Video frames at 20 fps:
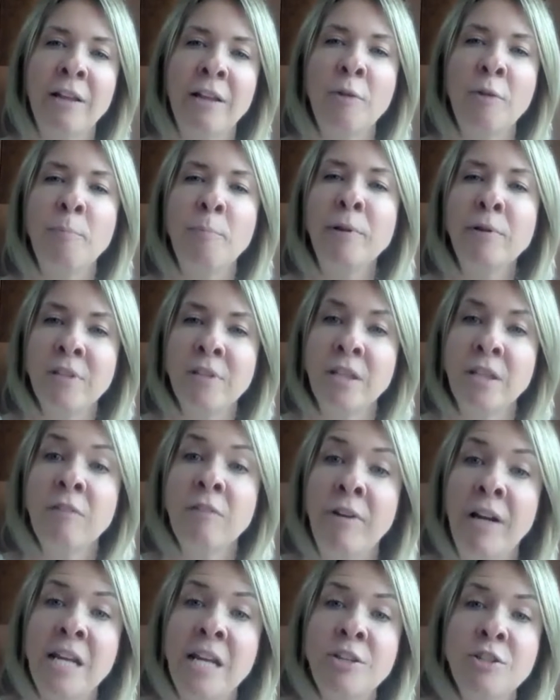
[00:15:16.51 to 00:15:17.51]
you know, building the
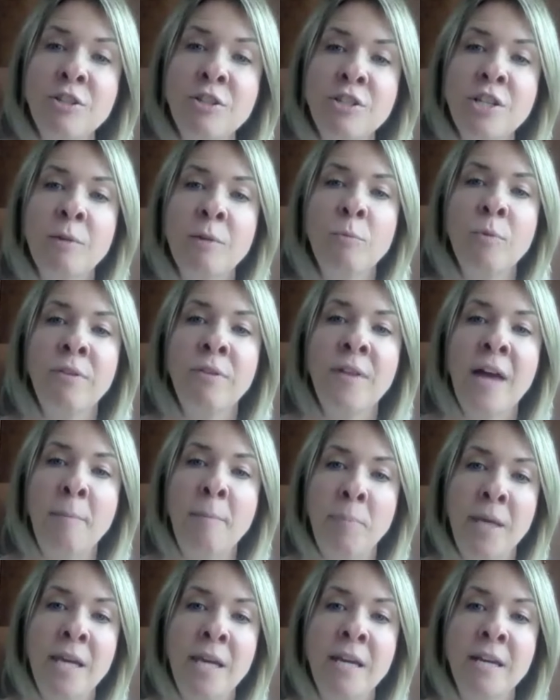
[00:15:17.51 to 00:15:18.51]
relationship with their
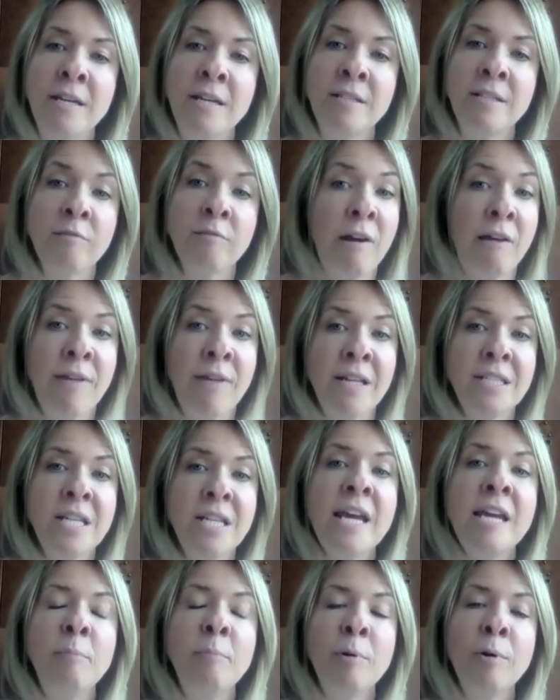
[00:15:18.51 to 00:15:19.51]
peers around that
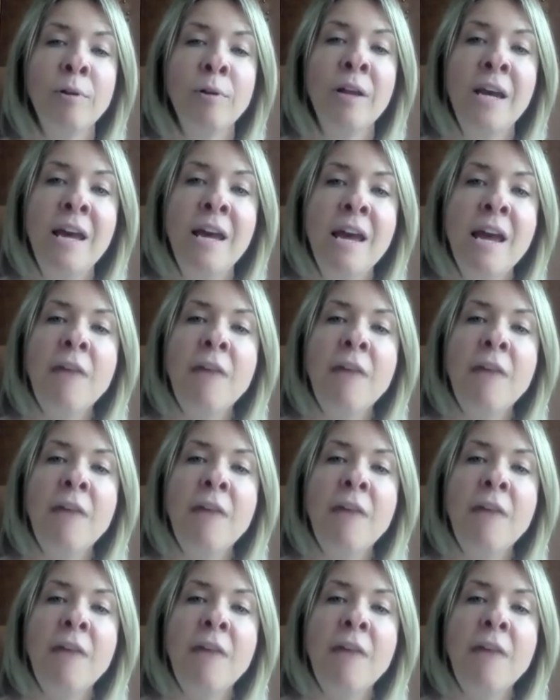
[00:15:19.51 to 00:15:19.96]
table.